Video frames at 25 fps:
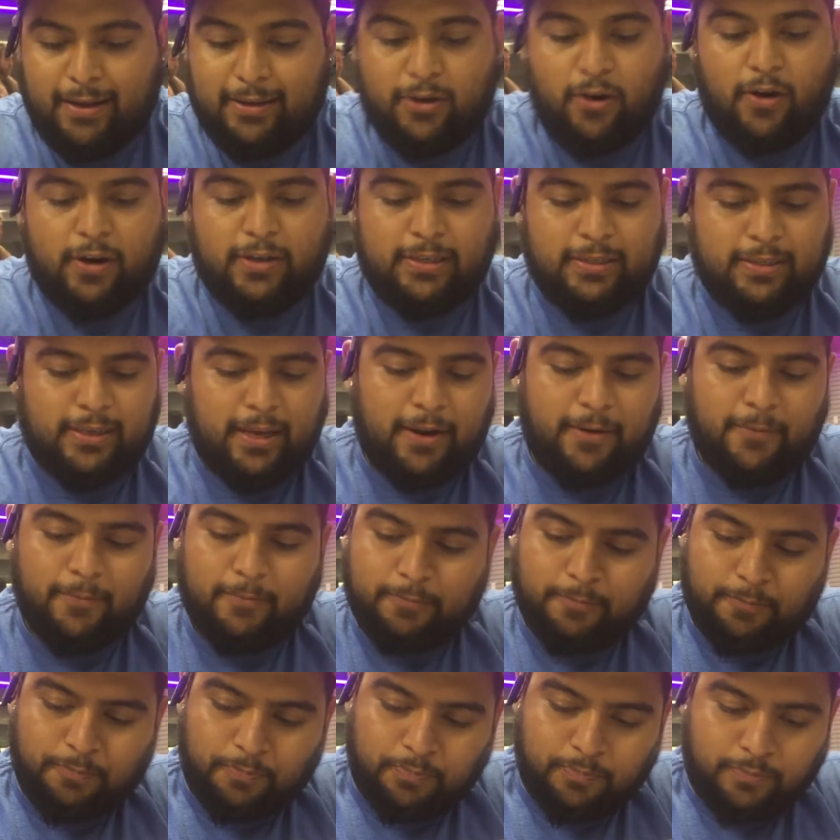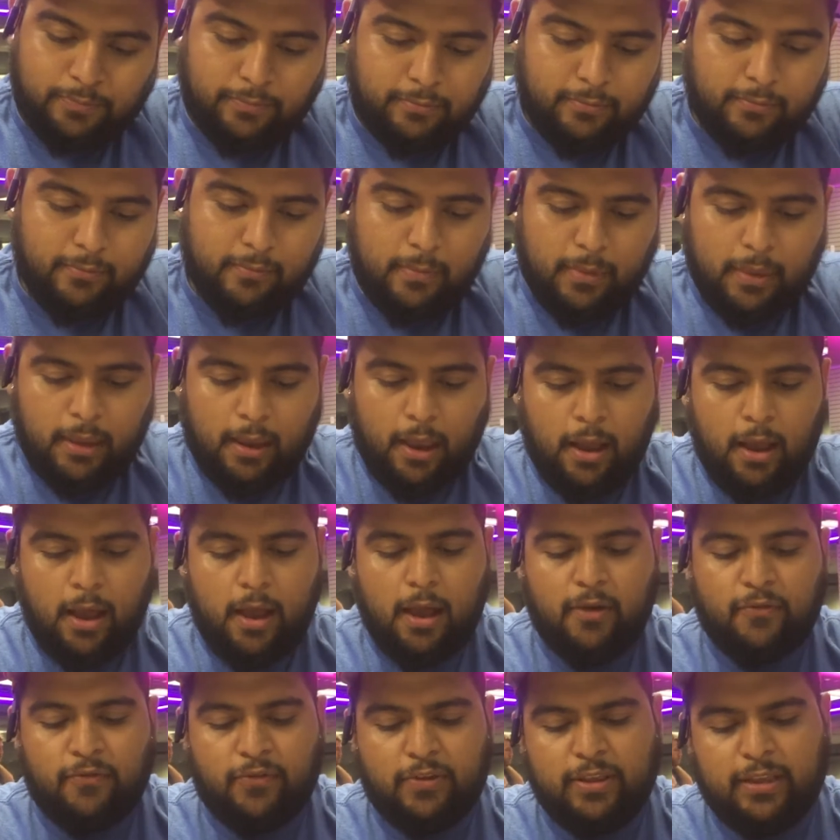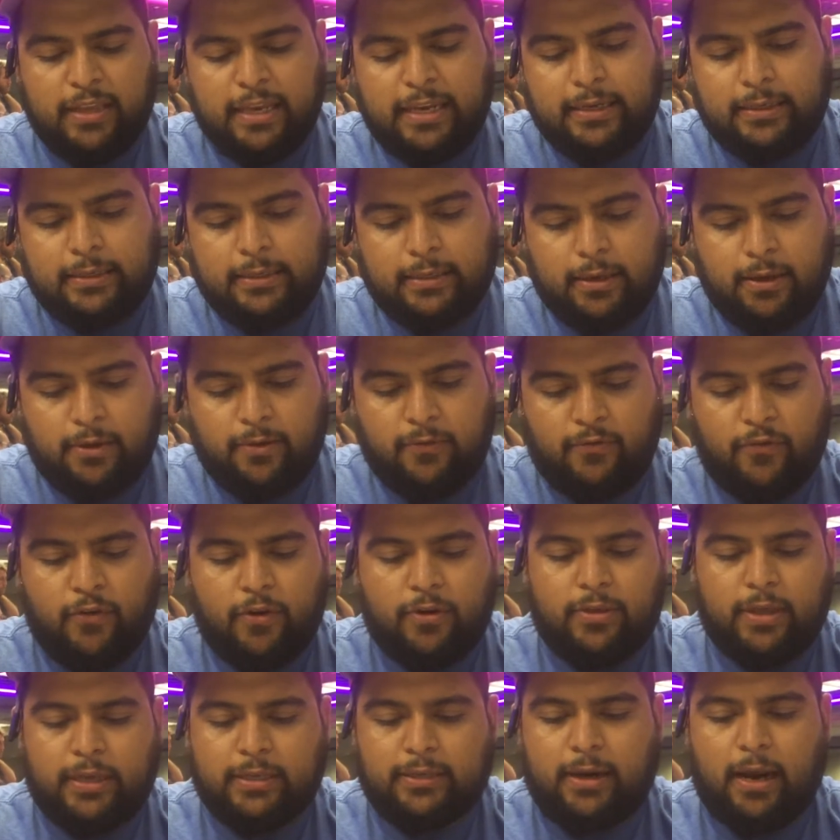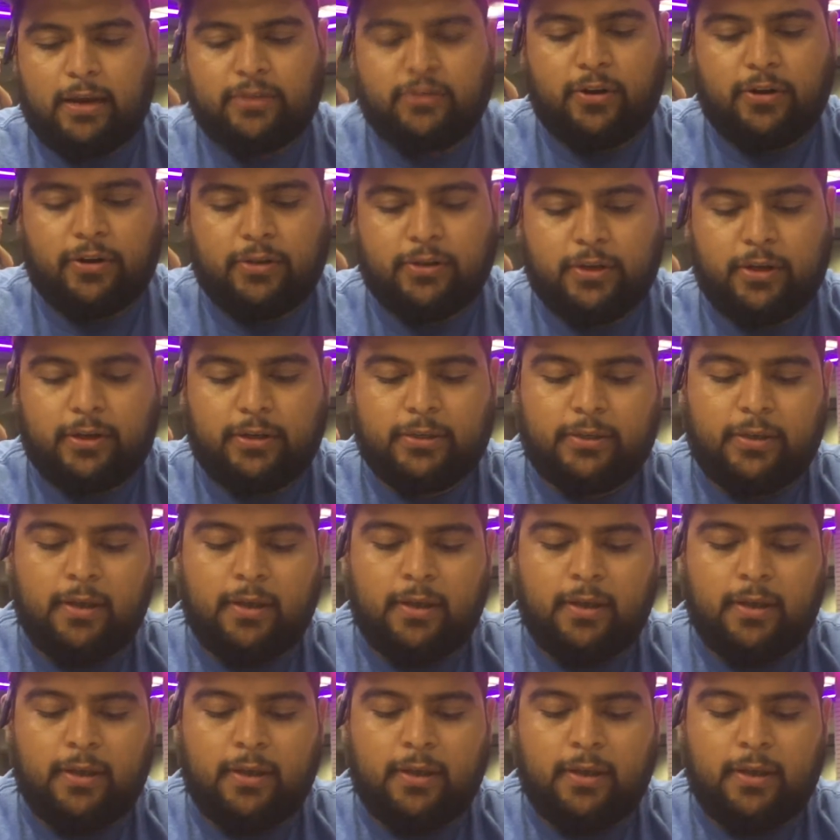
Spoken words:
This card's insane. For the links for the Sky Striker stars,